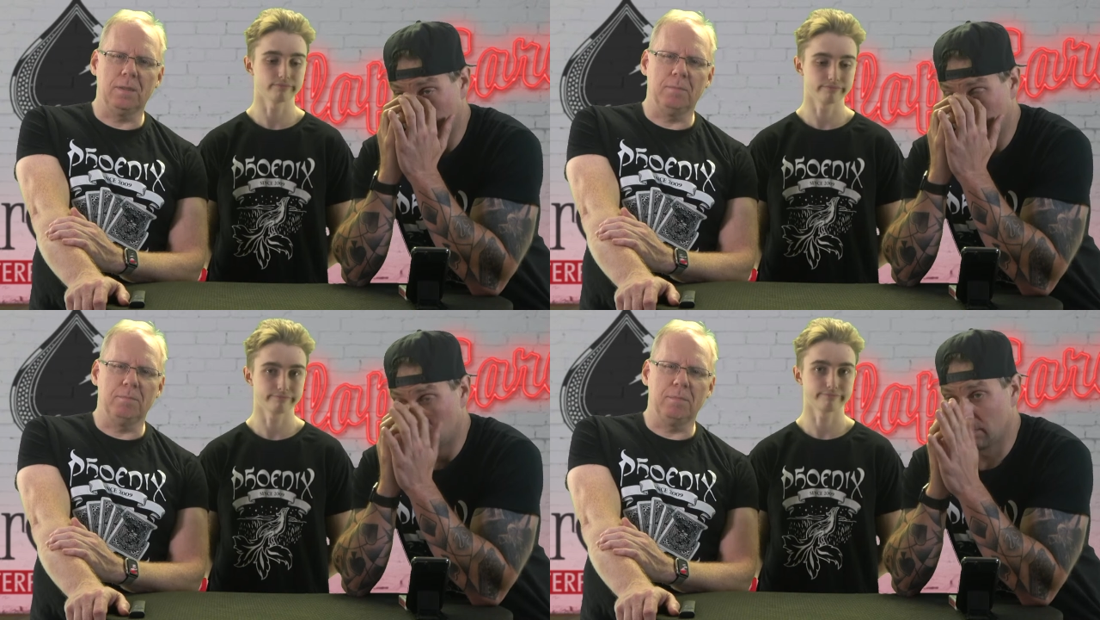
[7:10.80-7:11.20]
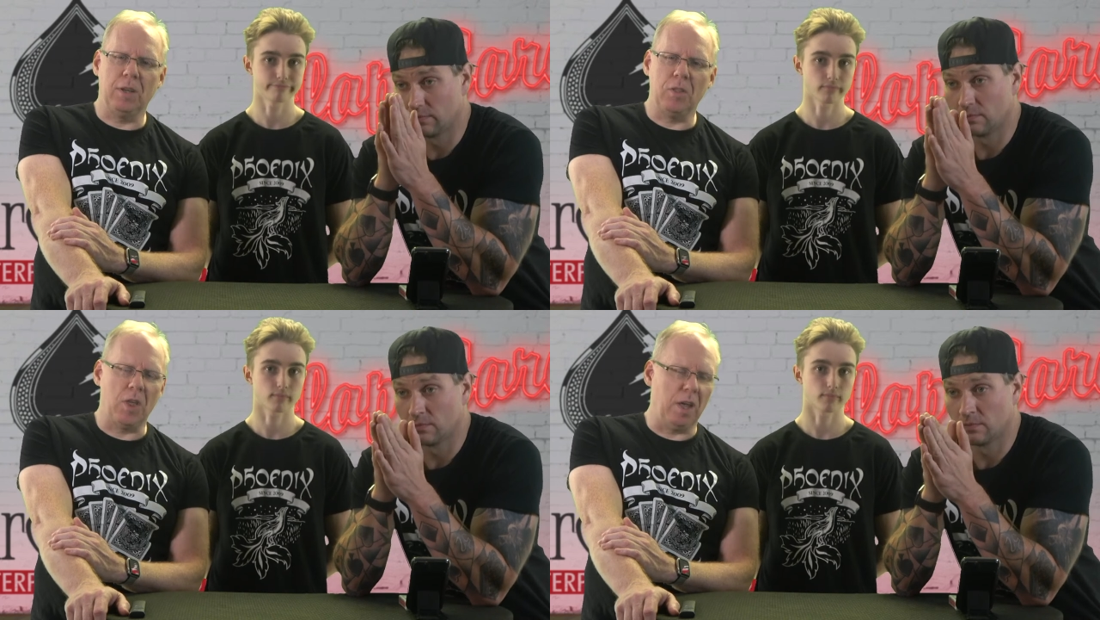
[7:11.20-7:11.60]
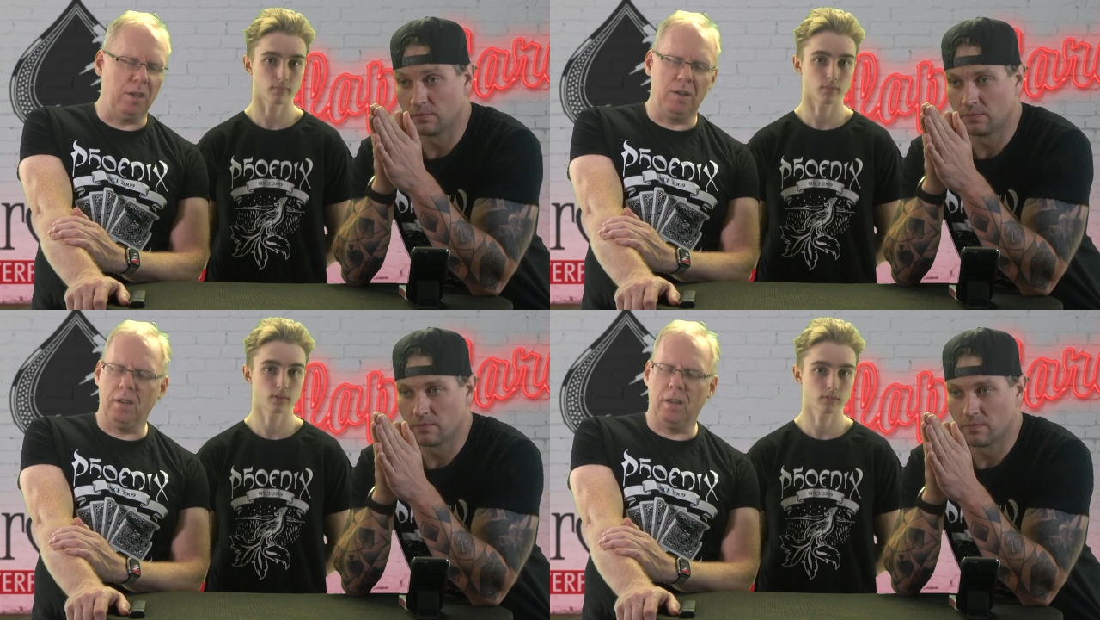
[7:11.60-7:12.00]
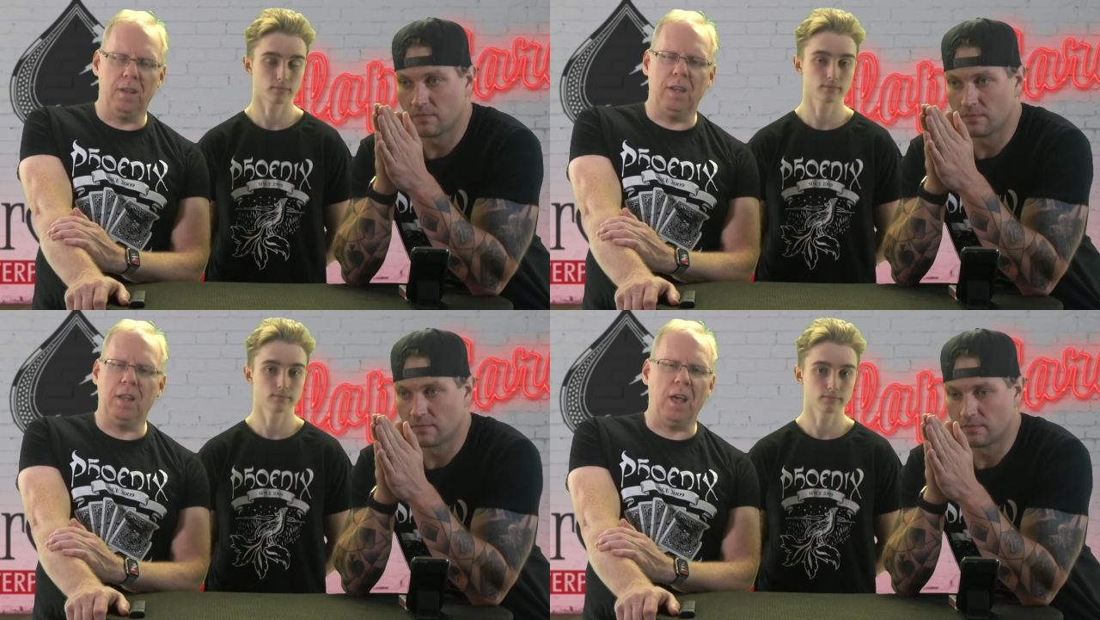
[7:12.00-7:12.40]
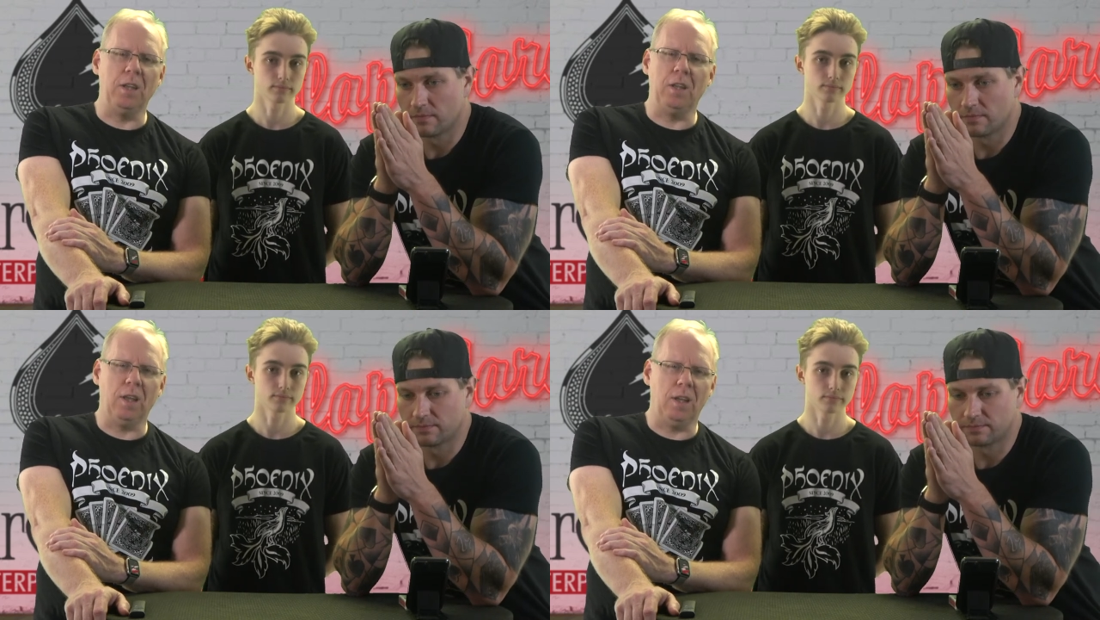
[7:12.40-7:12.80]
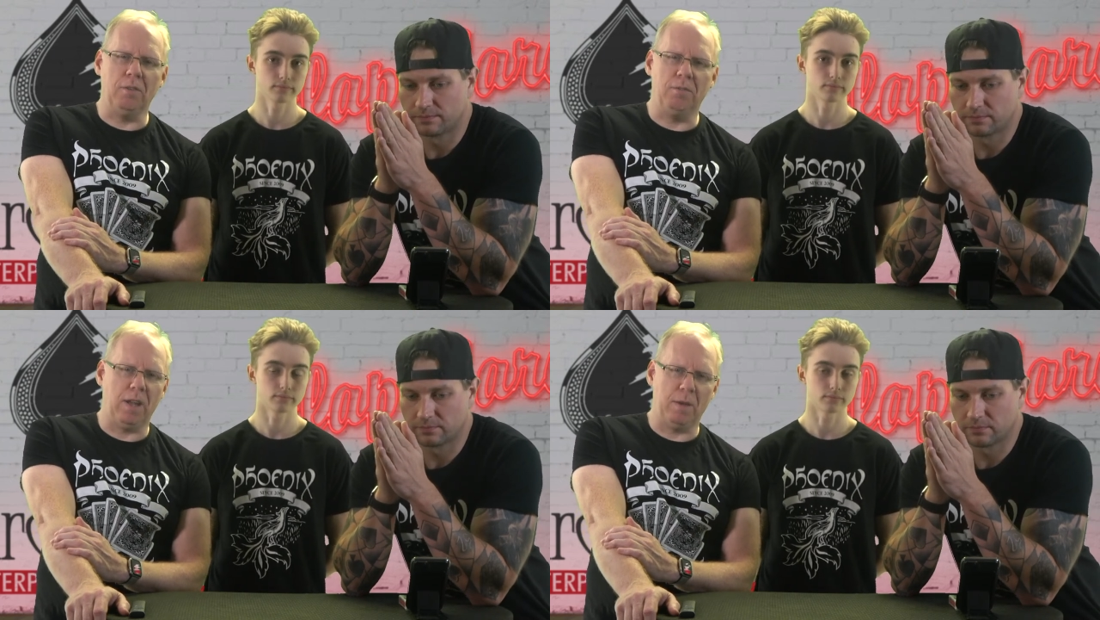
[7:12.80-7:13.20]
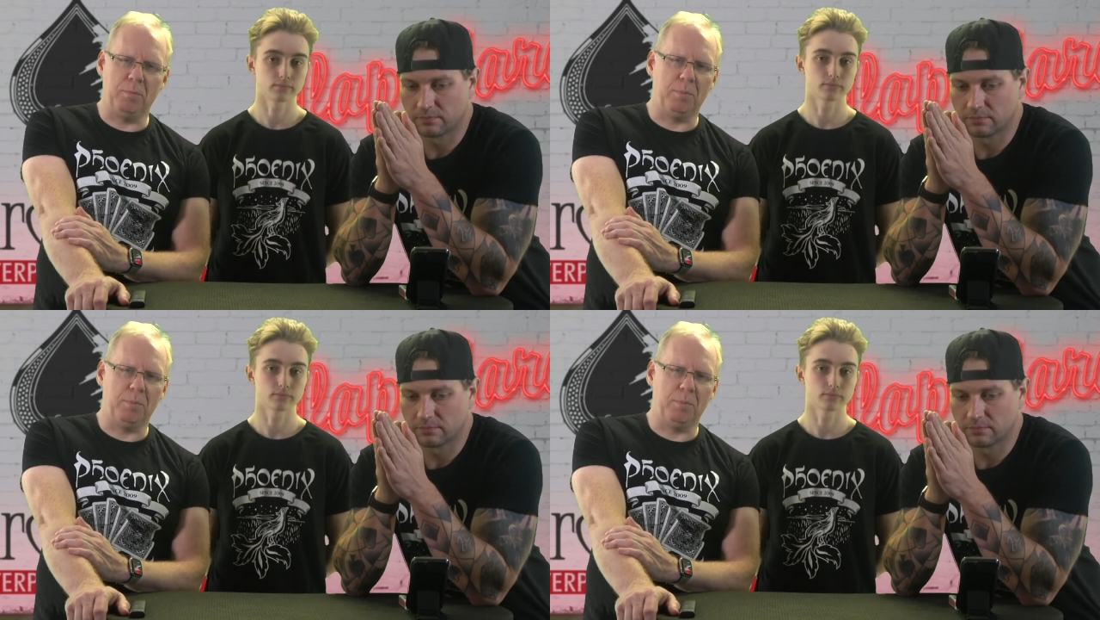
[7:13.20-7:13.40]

Speaker 1: um, and then and any any flap